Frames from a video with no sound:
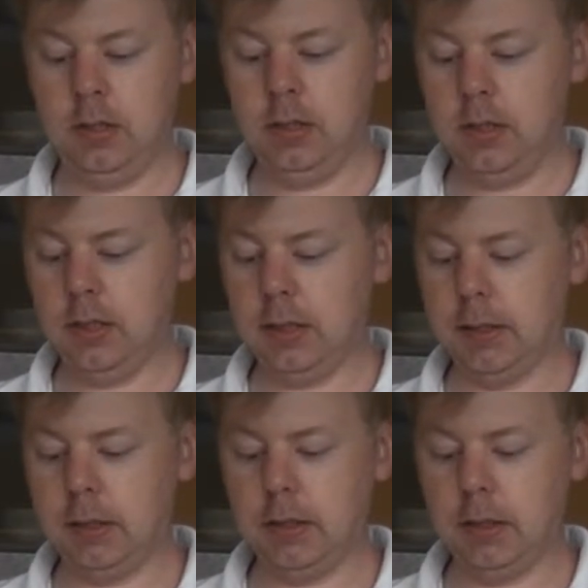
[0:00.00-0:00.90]
and
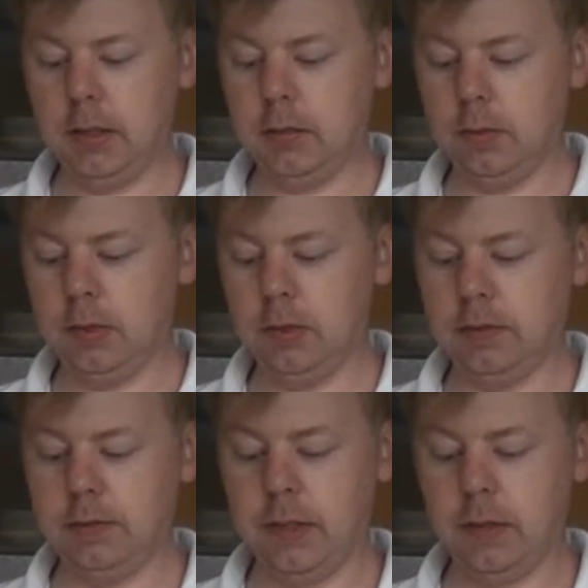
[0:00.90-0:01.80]
another one, I
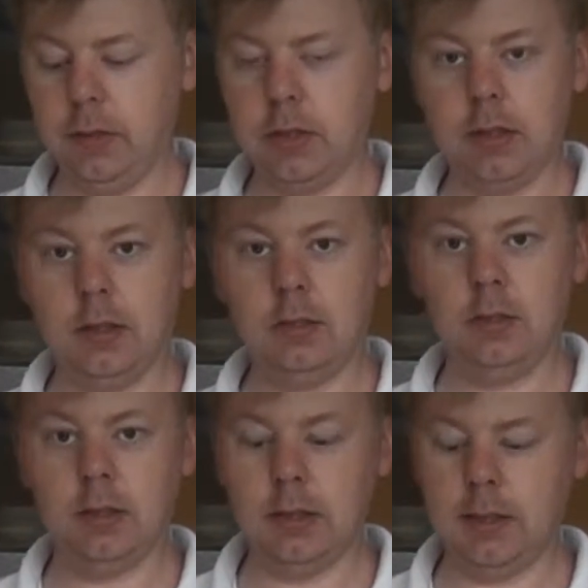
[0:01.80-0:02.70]
forget which now.
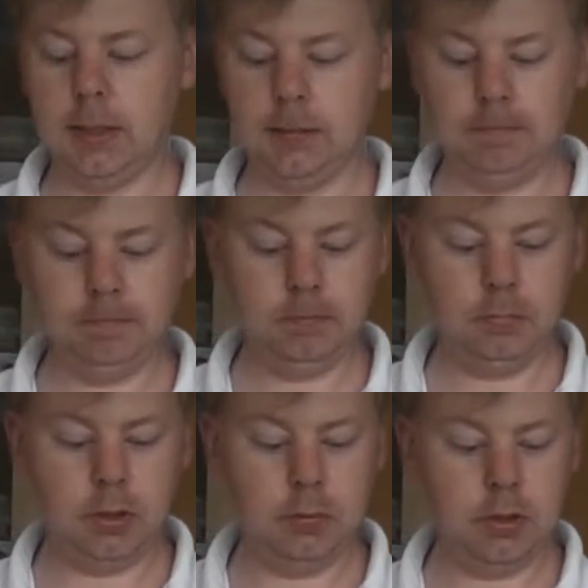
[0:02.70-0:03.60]
But
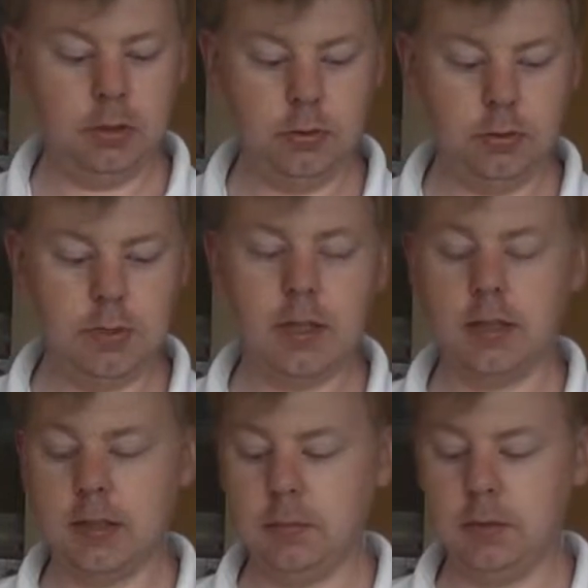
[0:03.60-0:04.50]
I'm going to do some
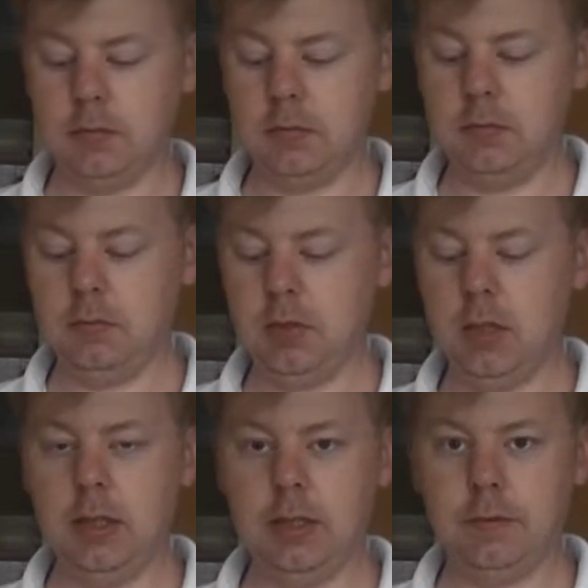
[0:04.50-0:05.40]
testing with
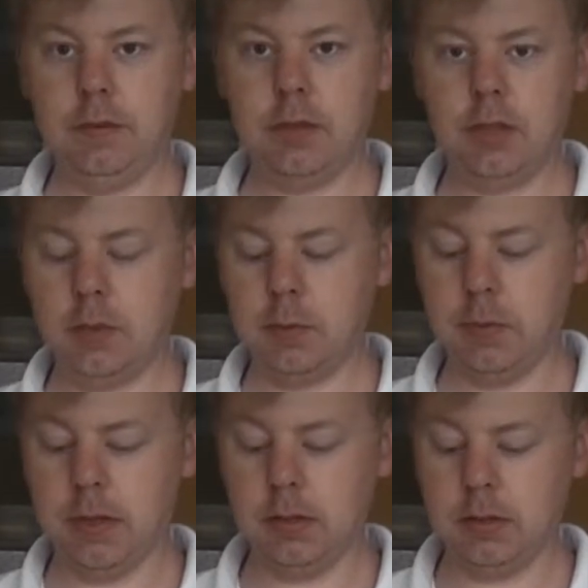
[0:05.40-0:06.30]
slightly different size
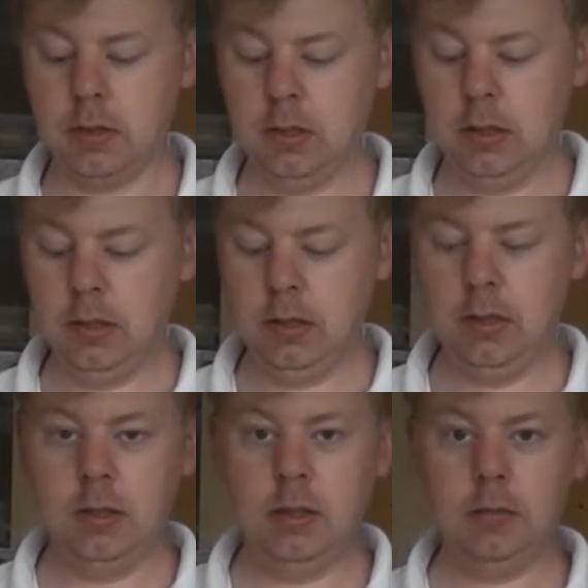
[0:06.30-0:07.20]
propellers.
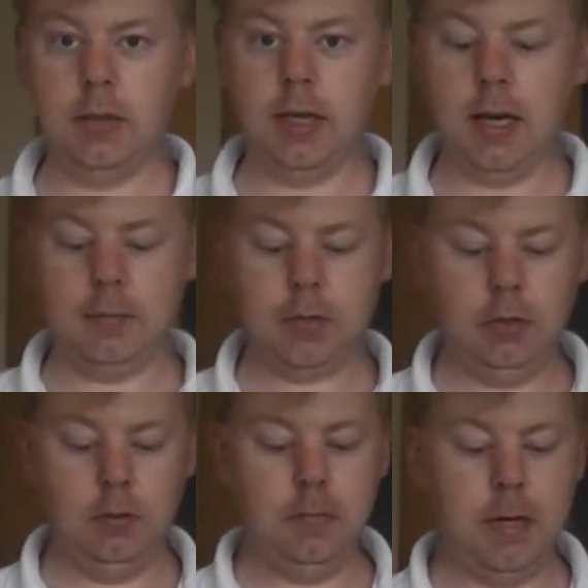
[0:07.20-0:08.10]
But the
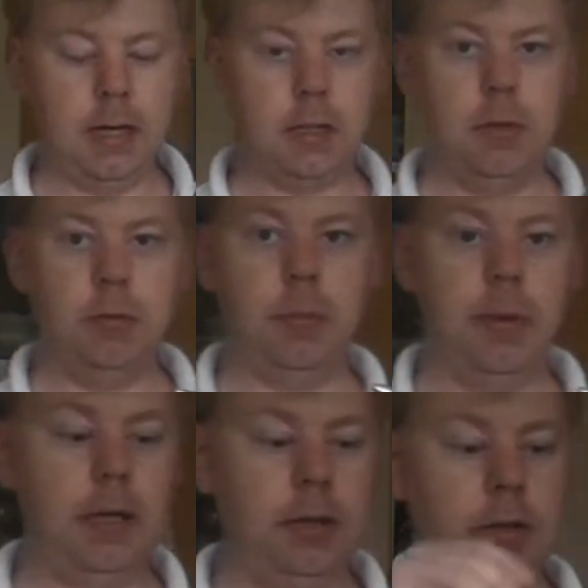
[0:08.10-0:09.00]
absolute maximum
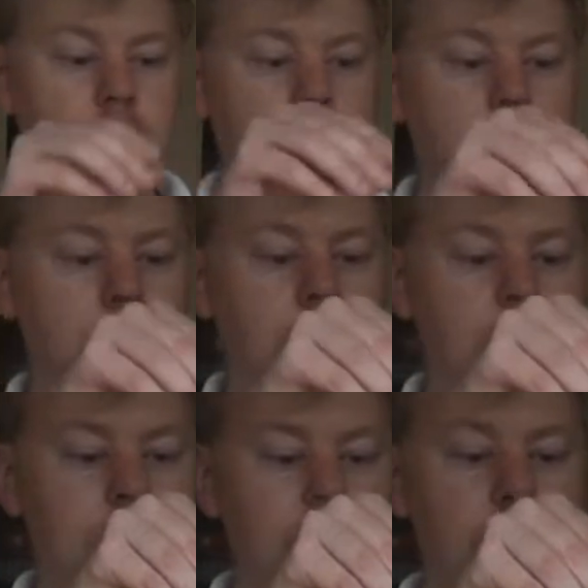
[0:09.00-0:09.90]
propeller you can get on here
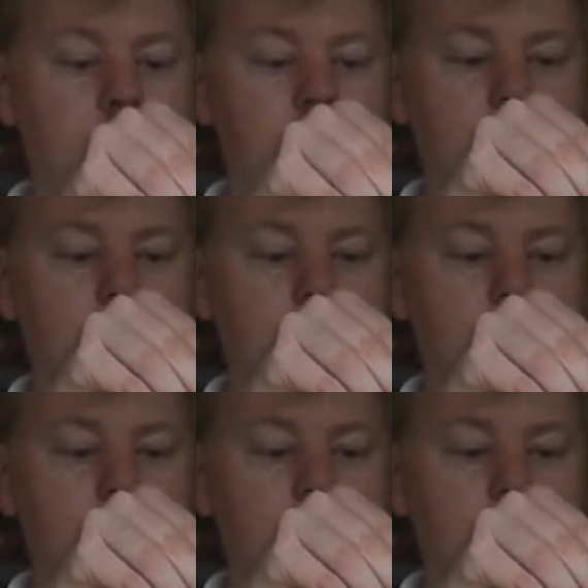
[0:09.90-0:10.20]
is a 5 inch